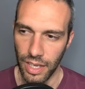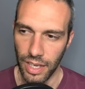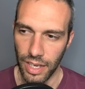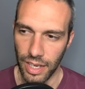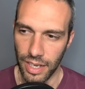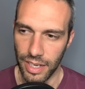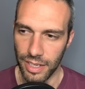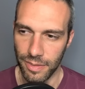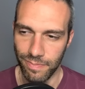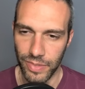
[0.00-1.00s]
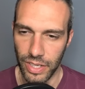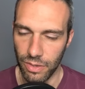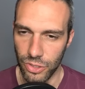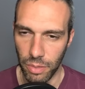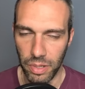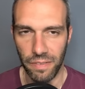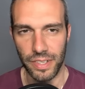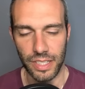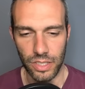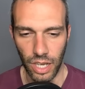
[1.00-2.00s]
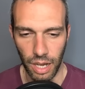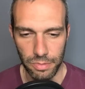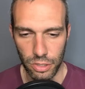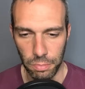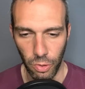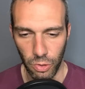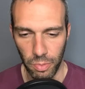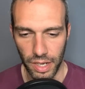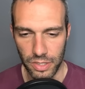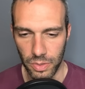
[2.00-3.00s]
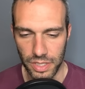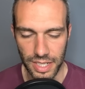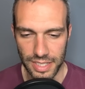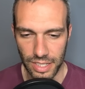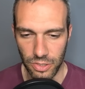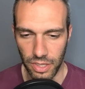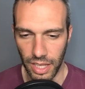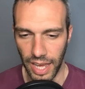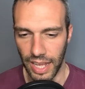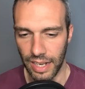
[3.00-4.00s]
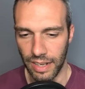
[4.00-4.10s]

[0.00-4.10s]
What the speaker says: Jumpluff is a top 2 Pokemon, so it's a nice answer to that.